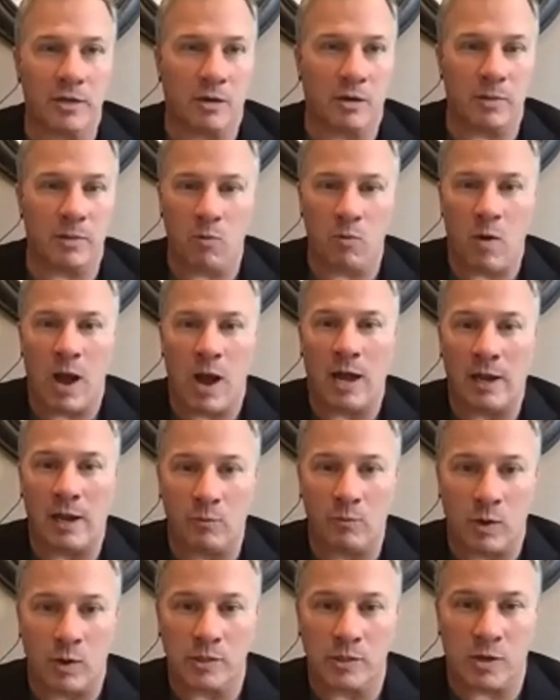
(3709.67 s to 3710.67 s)
Tell me
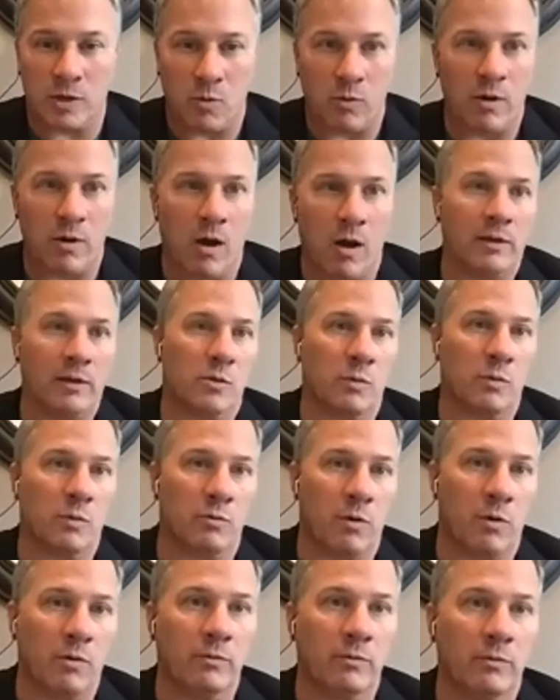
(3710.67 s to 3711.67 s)
what's going on. So
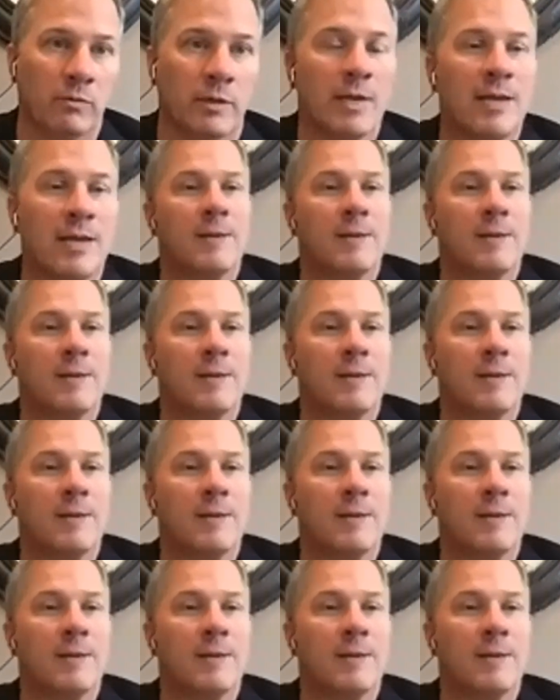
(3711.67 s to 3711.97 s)
we wrote,